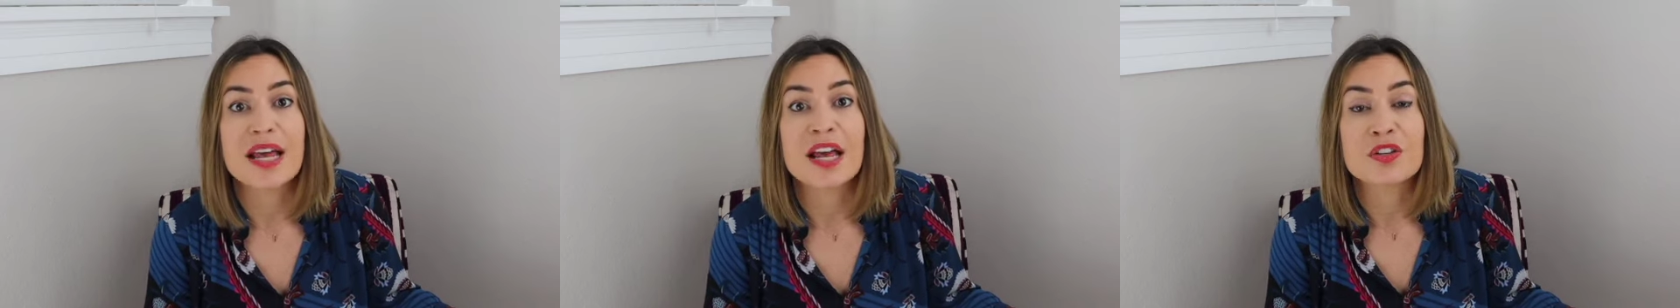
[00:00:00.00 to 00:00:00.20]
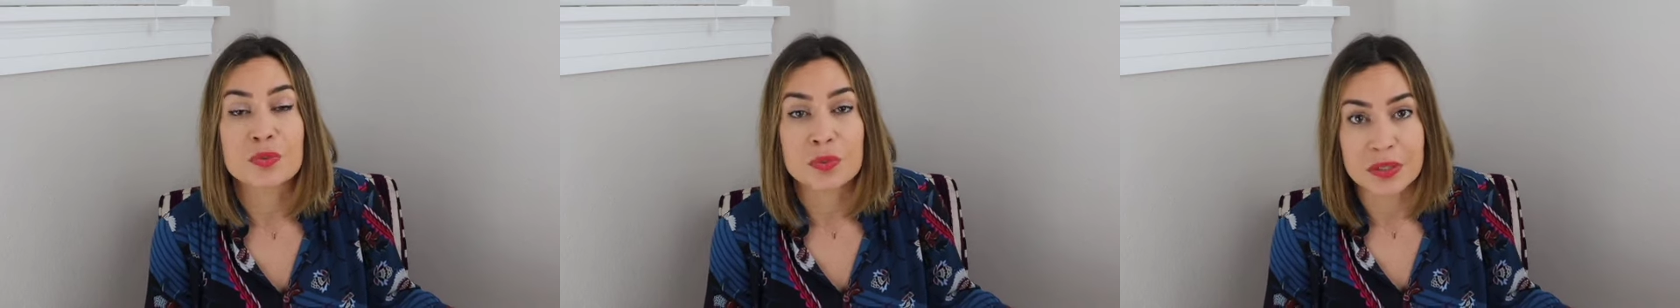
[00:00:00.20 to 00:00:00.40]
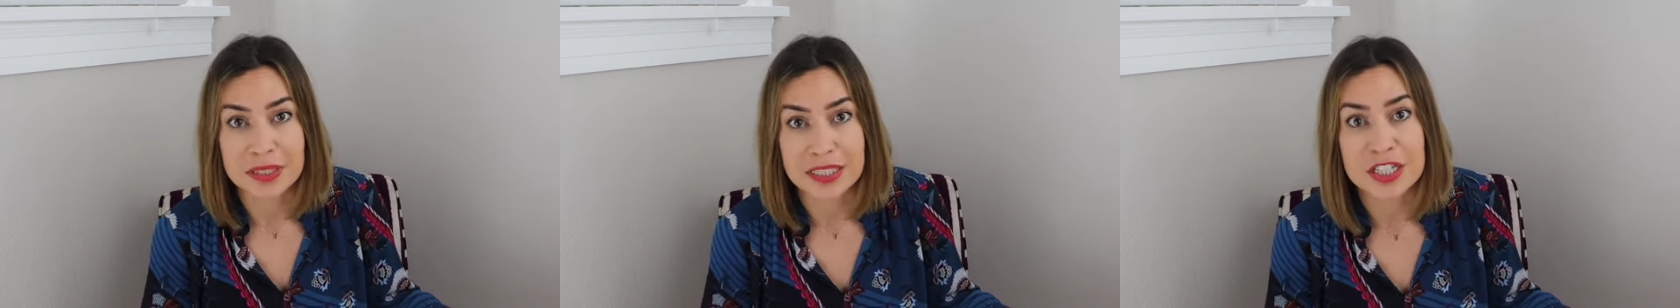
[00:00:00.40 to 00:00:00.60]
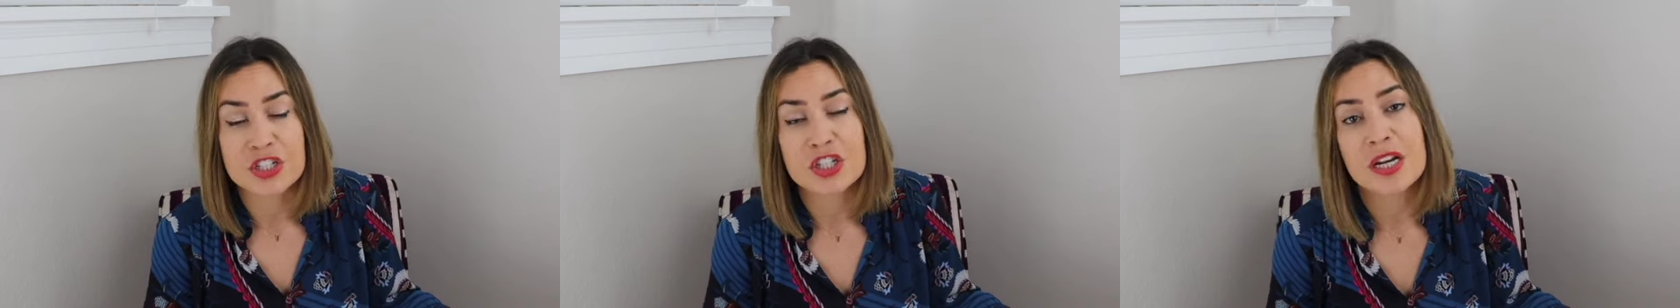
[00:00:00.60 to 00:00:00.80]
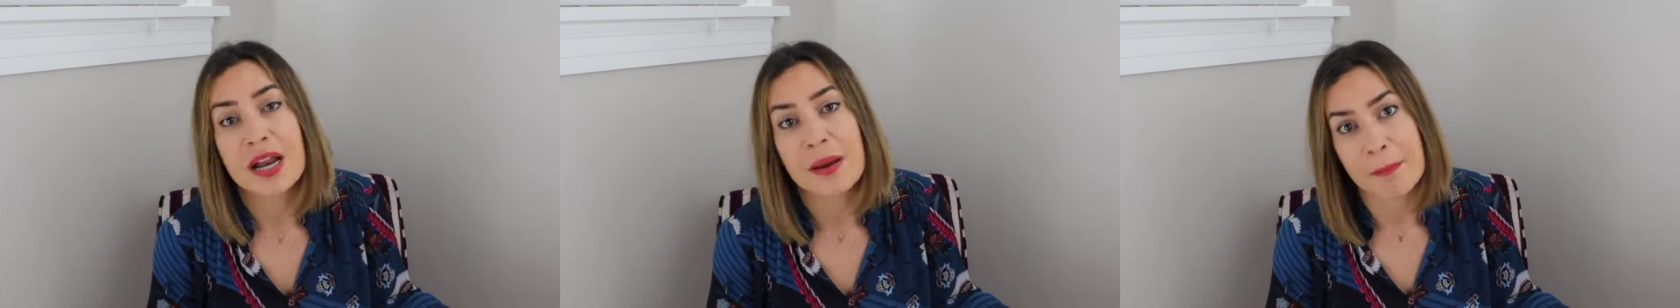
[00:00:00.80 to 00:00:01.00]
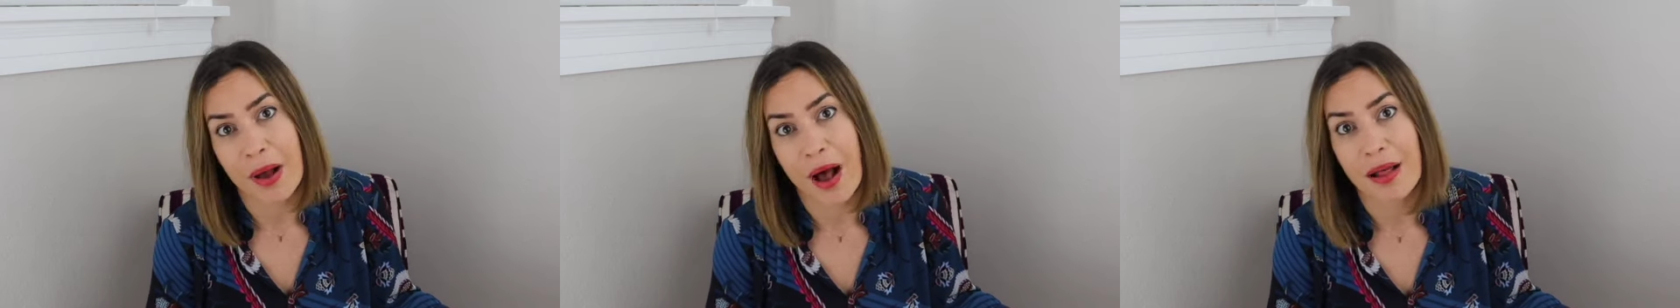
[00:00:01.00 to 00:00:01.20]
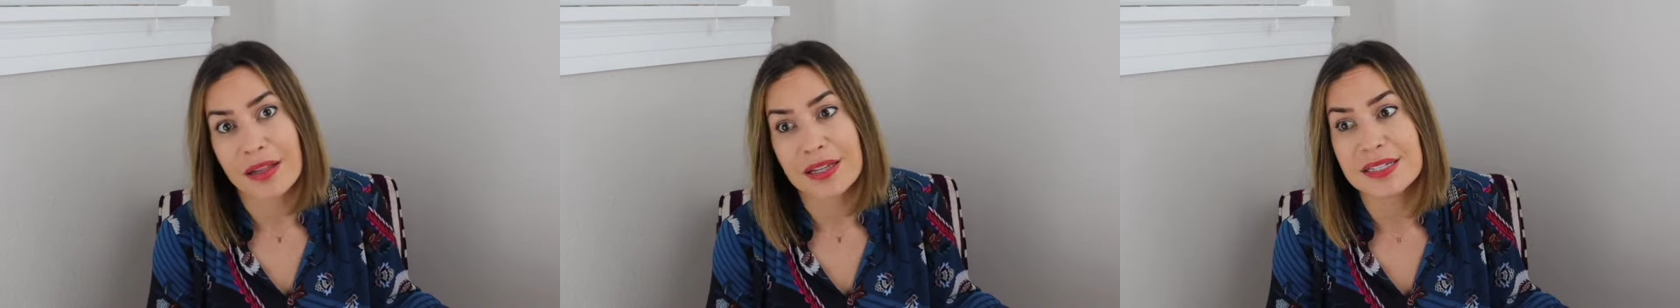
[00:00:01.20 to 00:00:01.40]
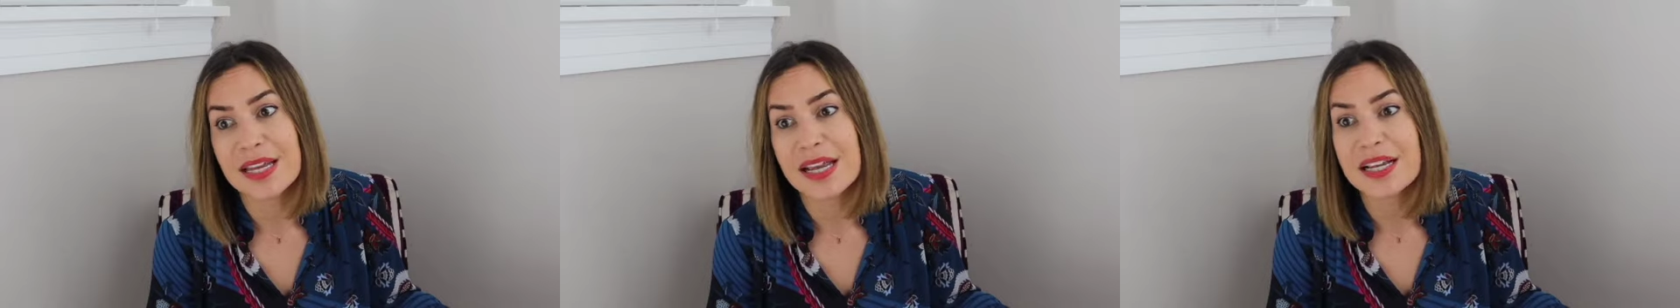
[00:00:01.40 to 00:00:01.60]
as religion and
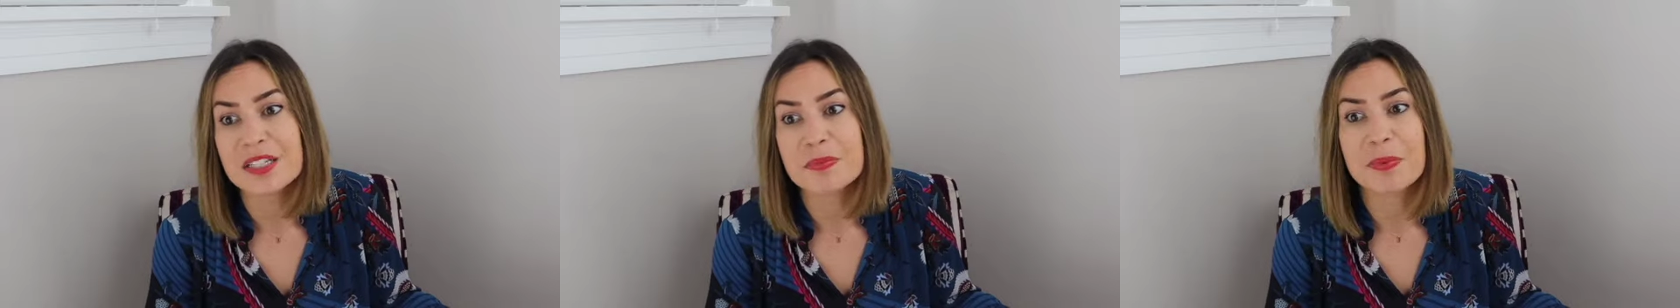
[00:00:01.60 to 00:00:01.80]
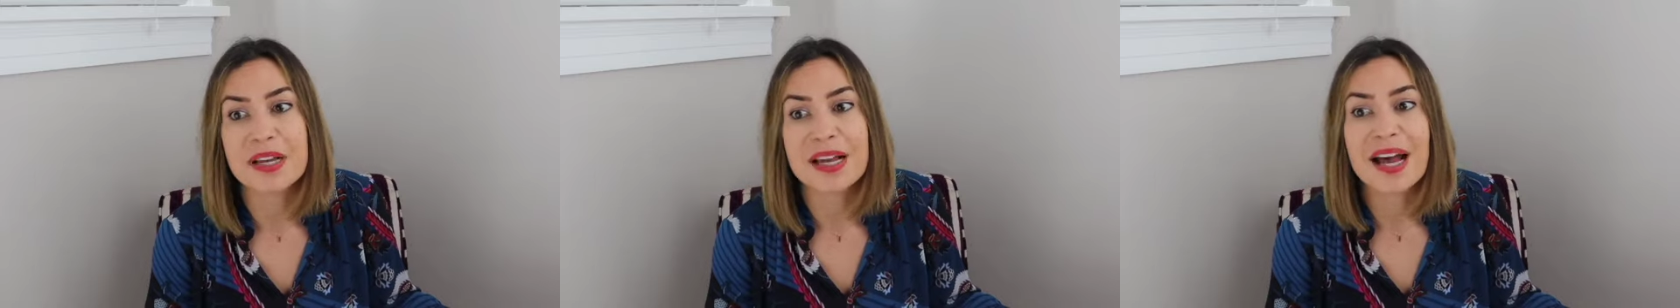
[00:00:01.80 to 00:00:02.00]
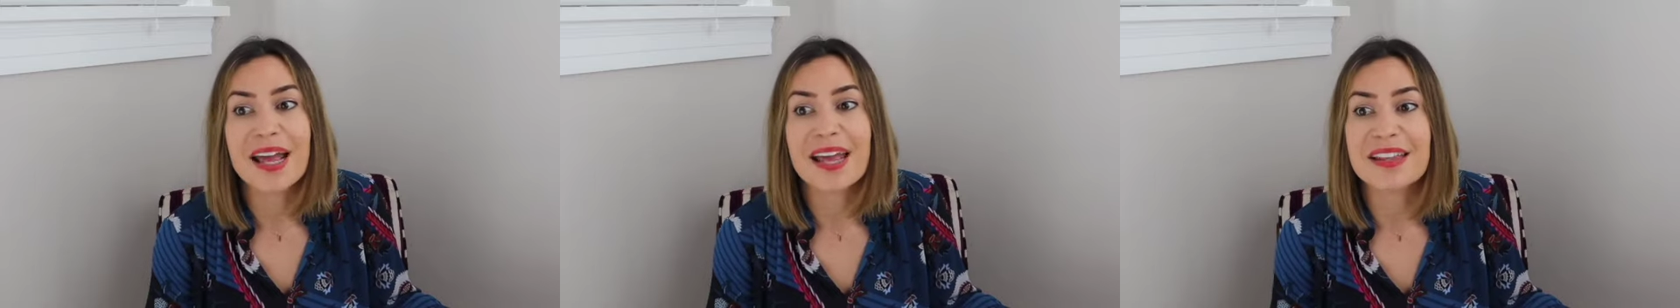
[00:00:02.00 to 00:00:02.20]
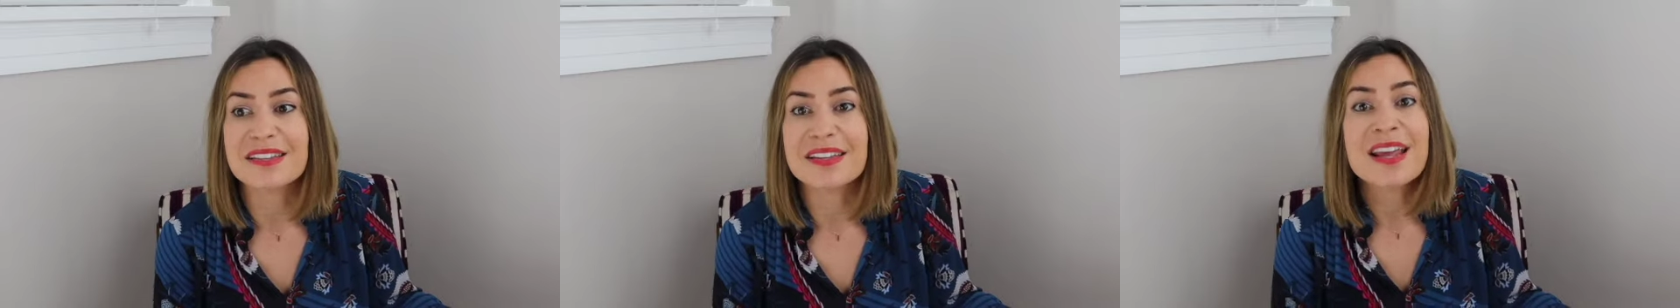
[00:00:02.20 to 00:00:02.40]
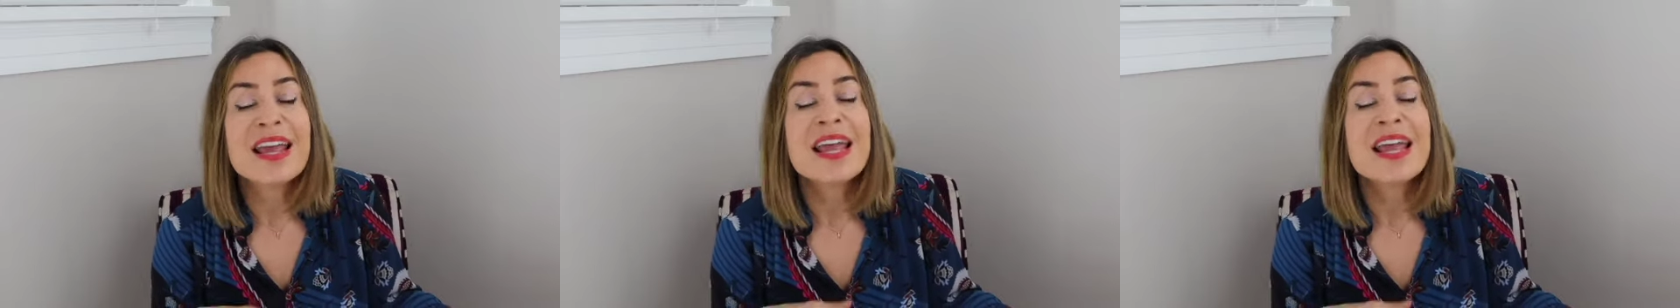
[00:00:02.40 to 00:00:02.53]
politics because